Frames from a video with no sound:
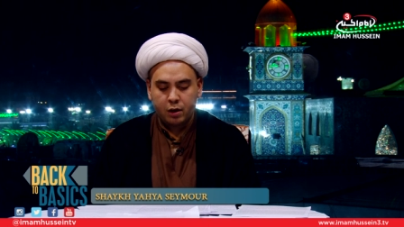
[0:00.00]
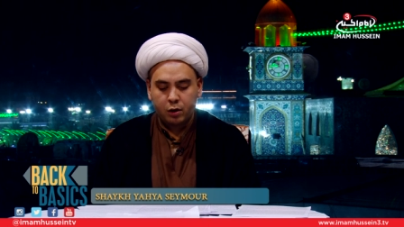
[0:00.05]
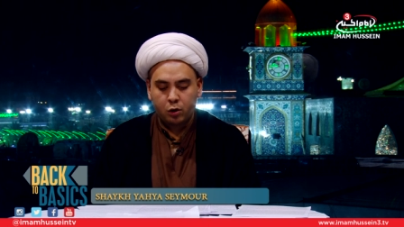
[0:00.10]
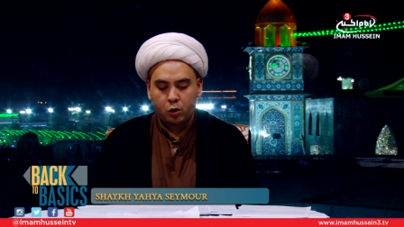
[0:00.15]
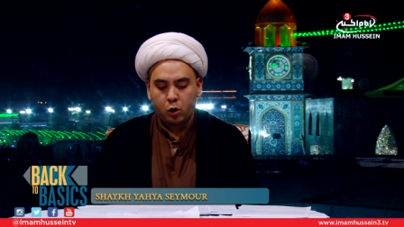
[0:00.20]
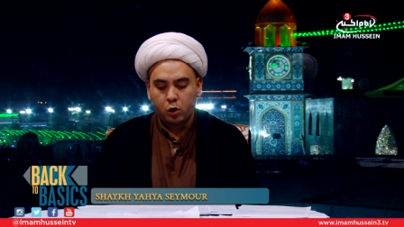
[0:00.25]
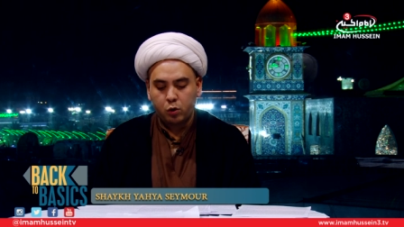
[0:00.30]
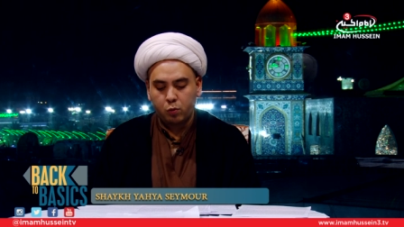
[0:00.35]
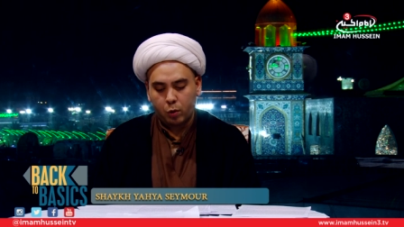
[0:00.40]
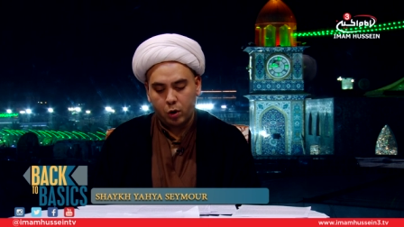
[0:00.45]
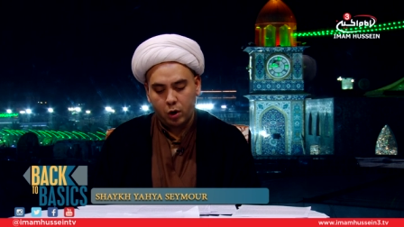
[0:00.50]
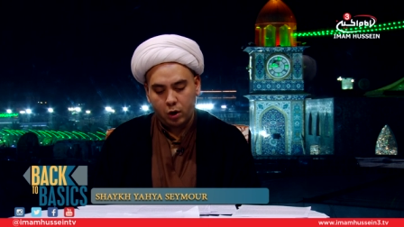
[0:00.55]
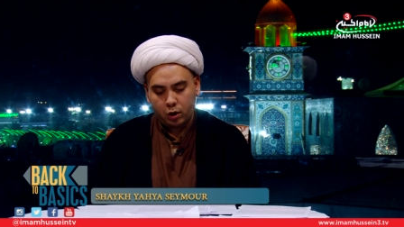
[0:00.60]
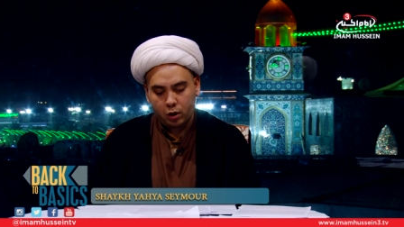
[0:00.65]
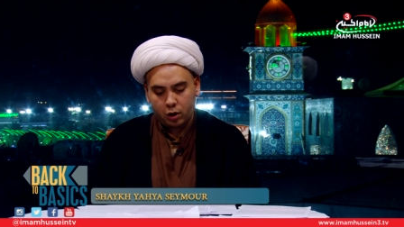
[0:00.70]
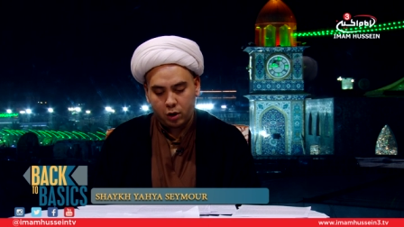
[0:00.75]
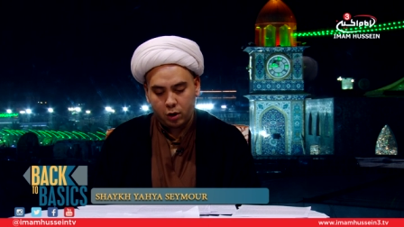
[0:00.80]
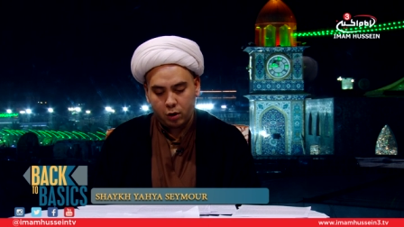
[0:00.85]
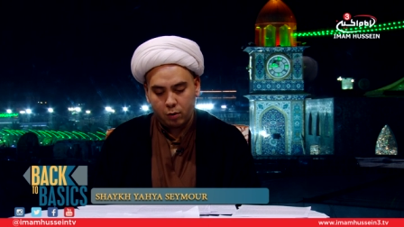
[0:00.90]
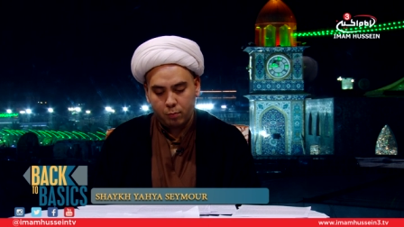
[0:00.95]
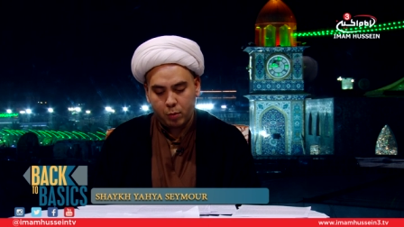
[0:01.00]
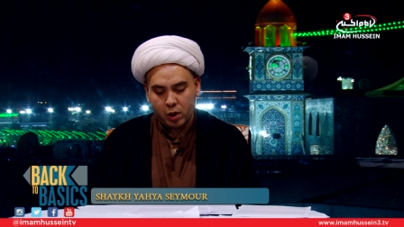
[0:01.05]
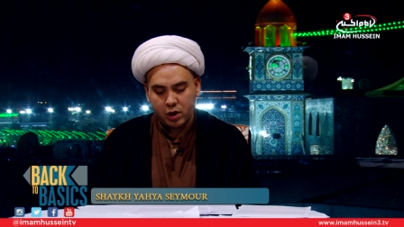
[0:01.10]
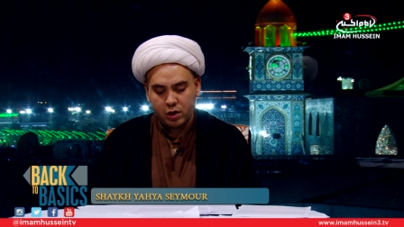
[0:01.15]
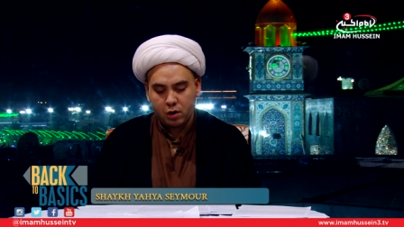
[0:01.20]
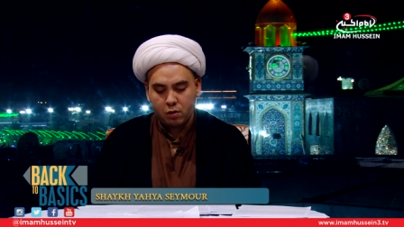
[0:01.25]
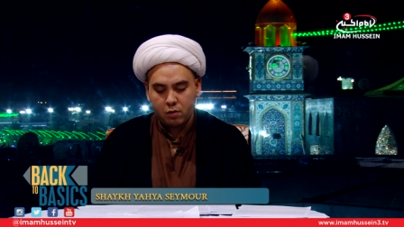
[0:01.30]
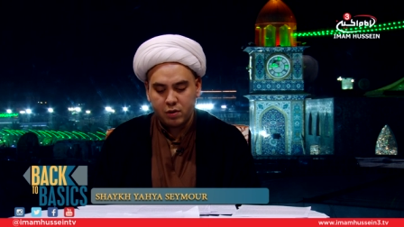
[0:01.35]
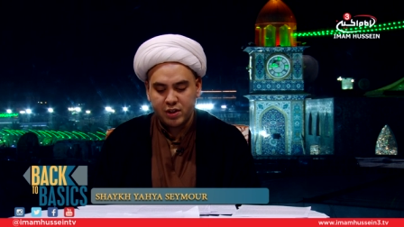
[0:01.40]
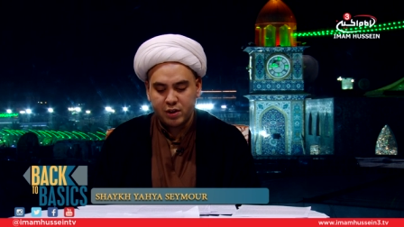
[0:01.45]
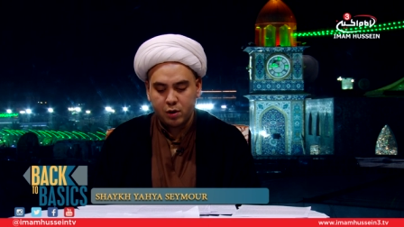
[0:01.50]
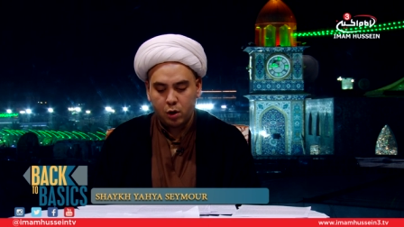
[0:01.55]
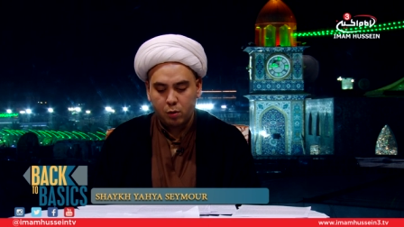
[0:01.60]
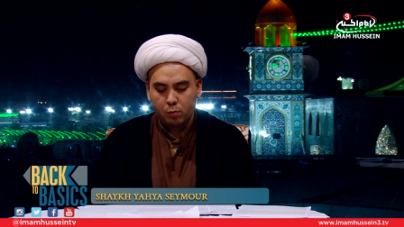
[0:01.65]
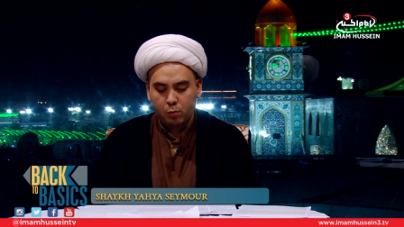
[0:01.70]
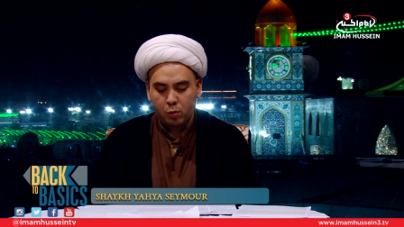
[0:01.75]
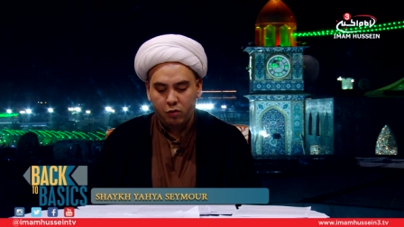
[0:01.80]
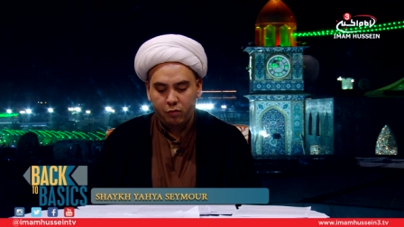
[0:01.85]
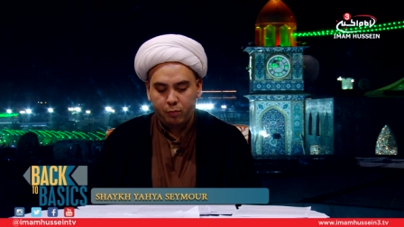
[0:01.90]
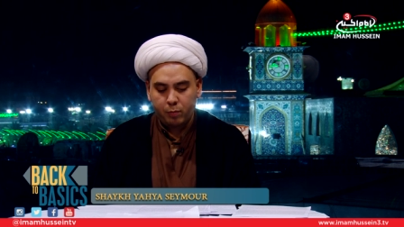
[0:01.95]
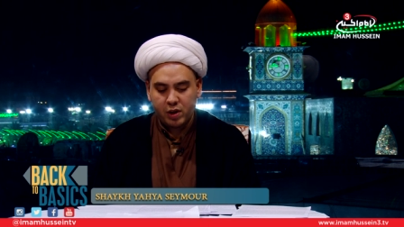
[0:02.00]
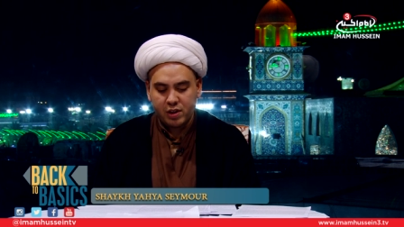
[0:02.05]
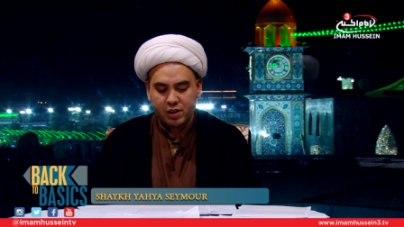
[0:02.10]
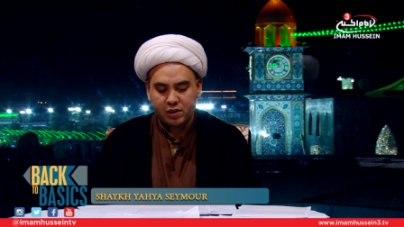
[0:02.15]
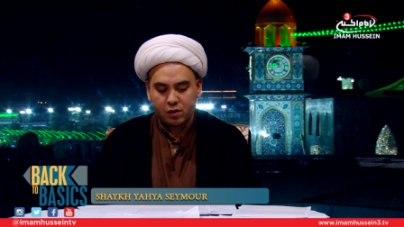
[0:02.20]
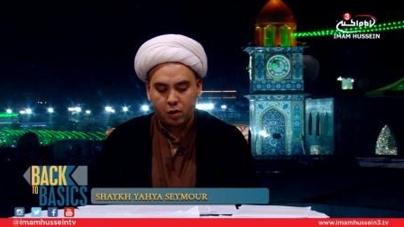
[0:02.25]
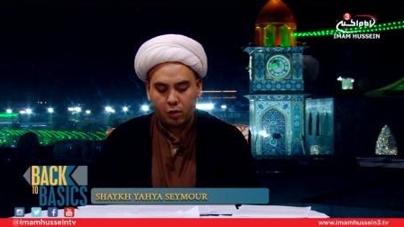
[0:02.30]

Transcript: could work, but there is no movement